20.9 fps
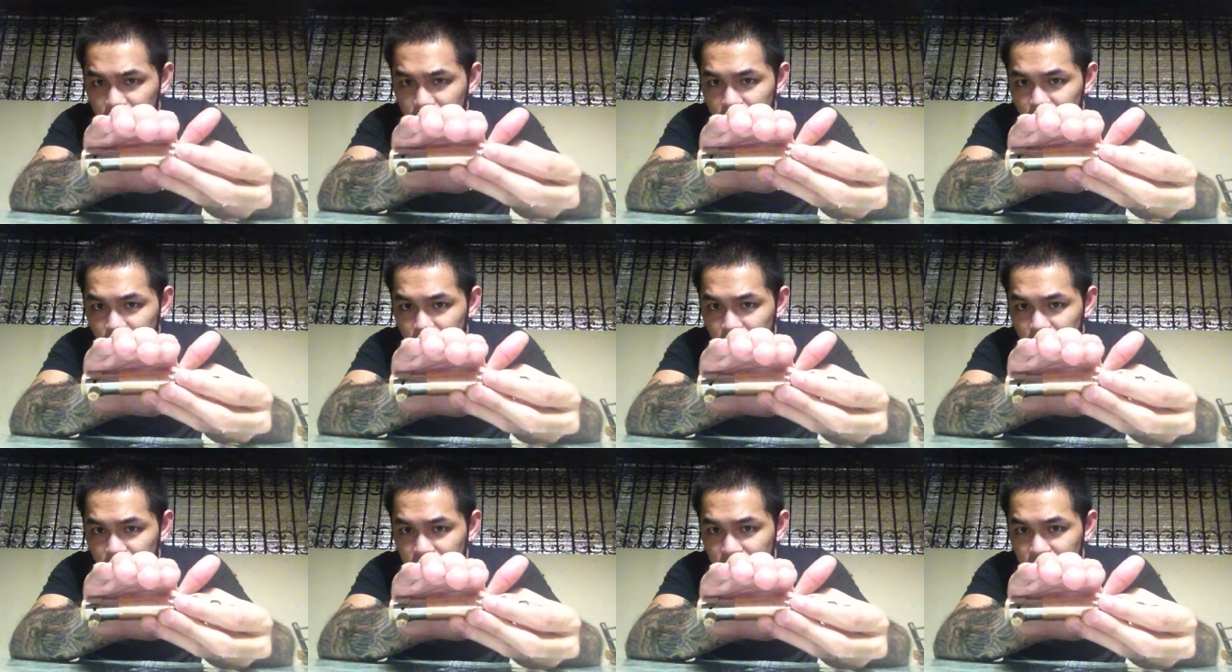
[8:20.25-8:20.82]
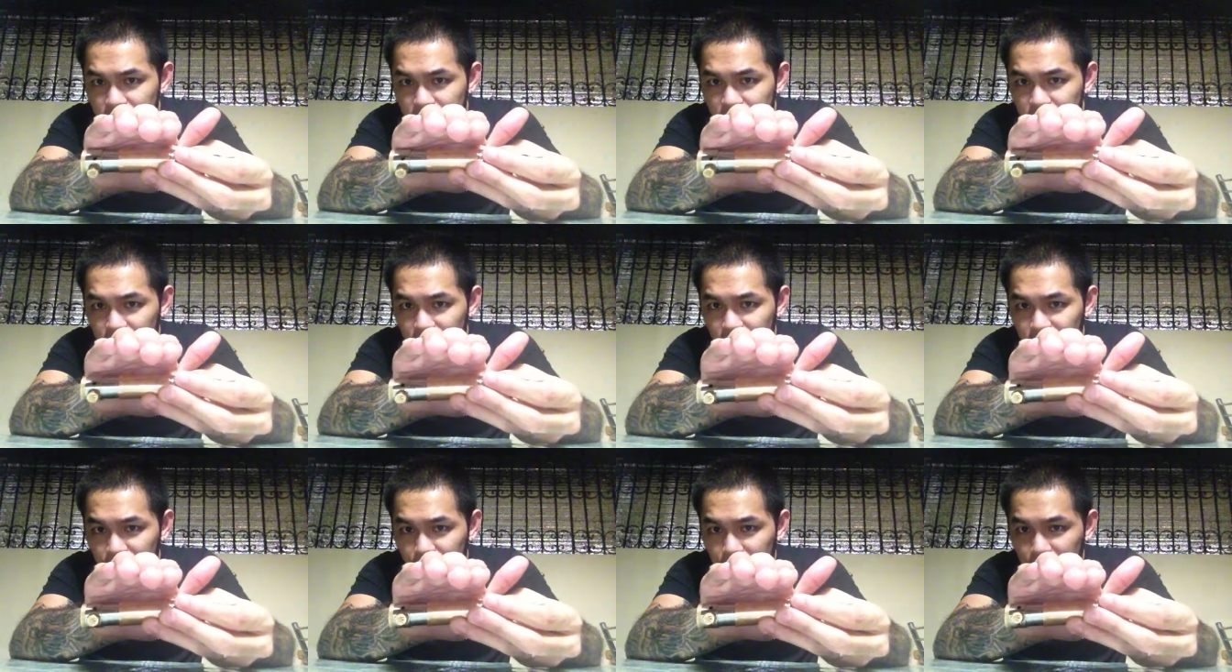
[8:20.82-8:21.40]
So let's shield
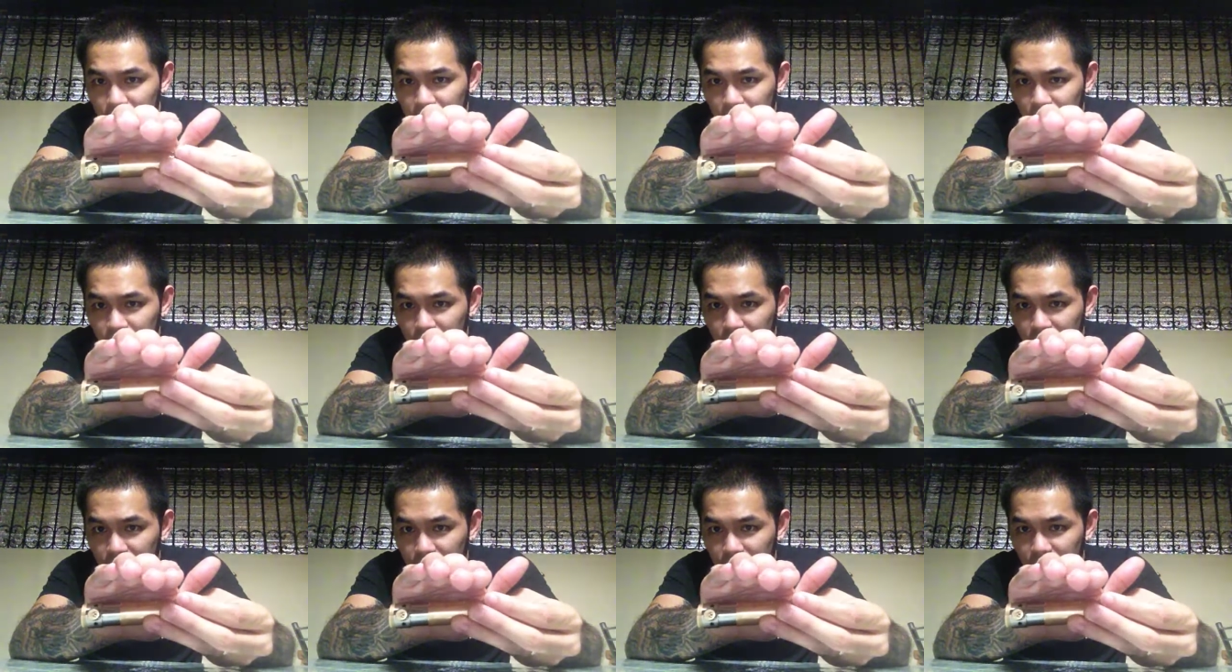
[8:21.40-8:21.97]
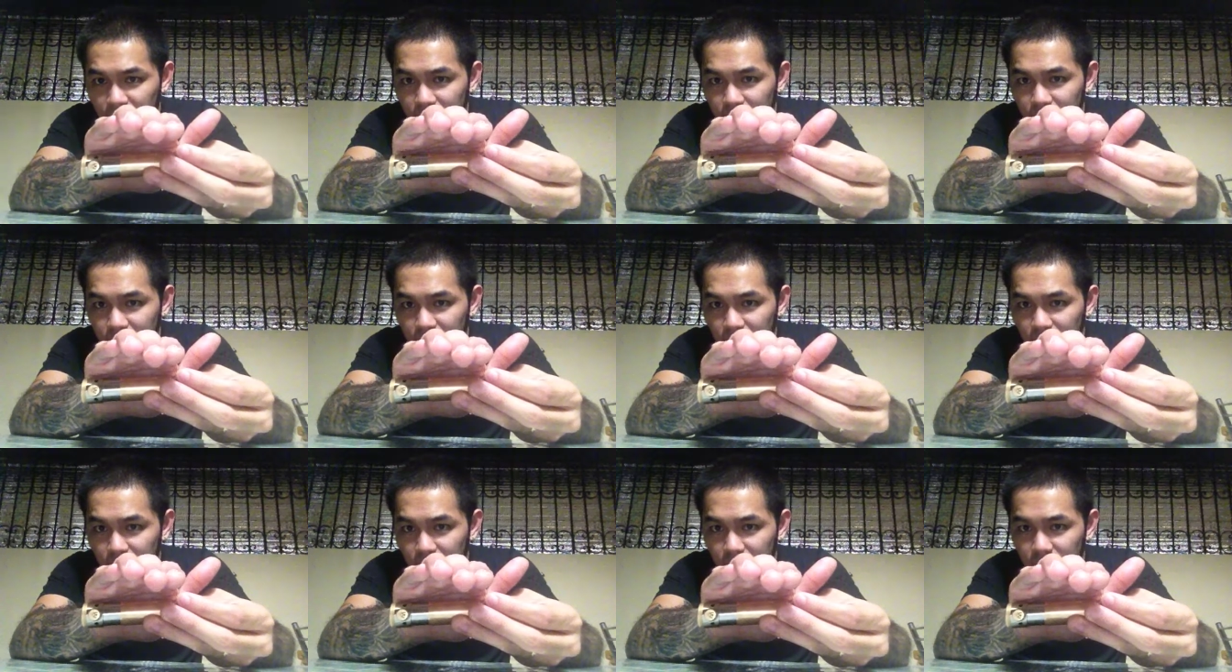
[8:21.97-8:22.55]
it from the glare a bit. Yeah, there.